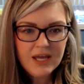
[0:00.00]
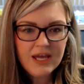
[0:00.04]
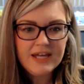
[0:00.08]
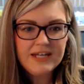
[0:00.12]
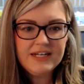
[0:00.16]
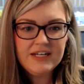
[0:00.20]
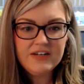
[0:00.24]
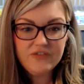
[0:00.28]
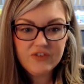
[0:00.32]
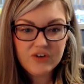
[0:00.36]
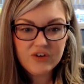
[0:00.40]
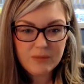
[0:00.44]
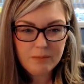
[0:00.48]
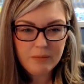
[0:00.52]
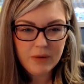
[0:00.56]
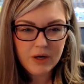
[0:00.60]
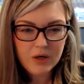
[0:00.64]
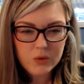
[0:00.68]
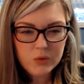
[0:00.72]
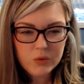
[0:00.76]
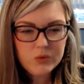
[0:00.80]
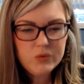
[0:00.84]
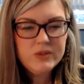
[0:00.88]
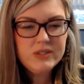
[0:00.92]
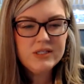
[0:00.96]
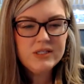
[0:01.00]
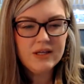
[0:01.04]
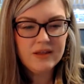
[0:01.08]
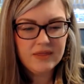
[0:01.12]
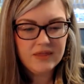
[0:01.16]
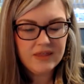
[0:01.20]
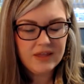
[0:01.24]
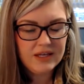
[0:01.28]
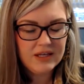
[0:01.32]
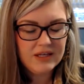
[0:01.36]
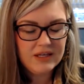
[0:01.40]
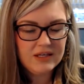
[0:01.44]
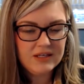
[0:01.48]
and different modes
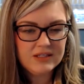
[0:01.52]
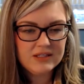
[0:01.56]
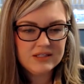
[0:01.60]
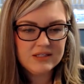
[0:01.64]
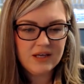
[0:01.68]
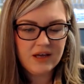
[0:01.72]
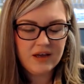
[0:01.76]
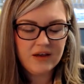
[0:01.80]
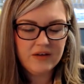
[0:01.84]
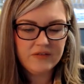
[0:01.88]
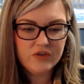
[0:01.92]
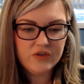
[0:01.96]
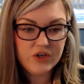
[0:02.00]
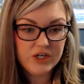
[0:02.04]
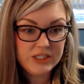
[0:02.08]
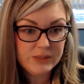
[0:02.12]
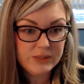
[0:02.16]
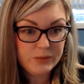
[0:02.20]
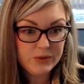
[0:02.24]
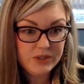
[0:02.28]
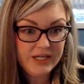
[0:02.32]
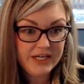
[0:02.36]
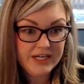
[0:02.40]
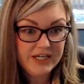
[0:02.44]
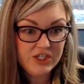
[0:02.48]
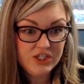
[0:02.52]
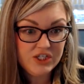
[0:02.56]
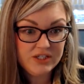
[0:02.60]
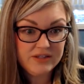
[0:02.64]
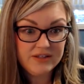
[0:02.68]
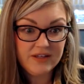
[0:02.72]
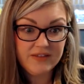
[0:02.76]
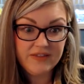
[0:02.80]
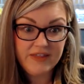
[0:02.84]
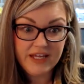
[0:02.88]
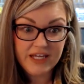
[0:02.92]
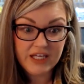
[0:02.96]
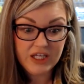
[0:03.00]
and things of transportation
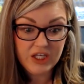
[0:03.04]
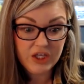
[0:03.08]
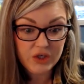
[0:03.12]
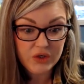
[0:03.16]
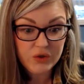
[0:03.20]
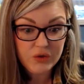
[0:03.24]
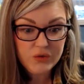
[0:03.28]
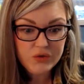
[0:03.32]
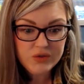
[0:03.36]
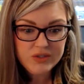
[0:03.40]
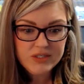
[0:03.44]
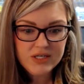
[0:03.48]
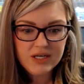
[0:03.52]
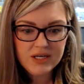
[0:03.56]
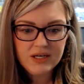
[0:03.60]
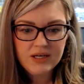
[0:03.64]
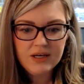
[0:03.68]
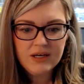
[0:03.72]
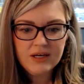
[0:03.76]
that they used.